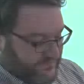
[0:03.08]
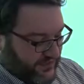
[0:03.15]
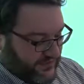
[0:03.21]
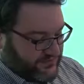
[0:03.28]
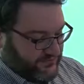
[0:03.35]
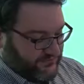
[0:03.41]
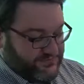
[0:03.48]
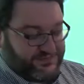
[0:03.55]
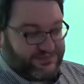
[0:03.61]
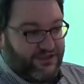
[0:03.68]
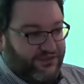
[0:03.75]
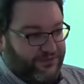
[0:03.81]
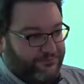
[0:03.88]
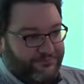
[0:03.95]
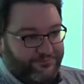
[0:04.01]
section, the
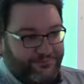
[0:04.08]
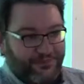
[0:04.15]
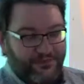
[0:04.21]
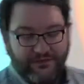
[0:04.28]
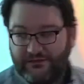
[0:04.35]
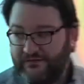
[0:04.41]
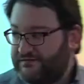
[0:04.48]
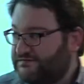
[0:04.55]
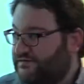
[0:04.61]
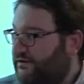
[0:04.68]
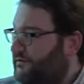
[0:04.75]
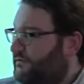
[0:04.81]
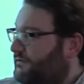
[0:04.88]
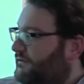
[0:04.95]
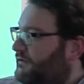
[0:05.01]
sun.
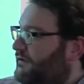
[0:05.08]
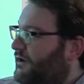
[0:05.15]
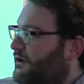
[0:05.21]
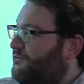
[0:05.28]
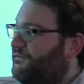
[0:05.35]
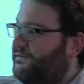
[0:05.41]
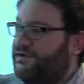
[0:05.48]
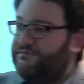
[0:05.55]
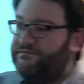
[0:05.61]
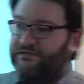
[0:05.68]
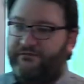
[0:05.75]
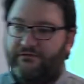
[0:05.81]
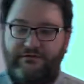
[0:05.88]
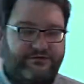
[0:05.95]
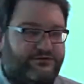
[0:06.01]
So hopefully you've
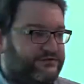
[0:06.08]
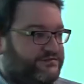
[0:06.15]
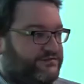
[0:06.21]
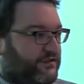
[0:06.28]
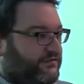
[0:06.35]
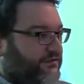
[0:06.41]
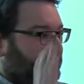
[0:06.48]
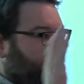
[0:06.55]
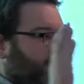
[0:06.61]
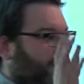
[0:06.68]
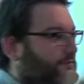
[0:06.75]
never looked at the sun directly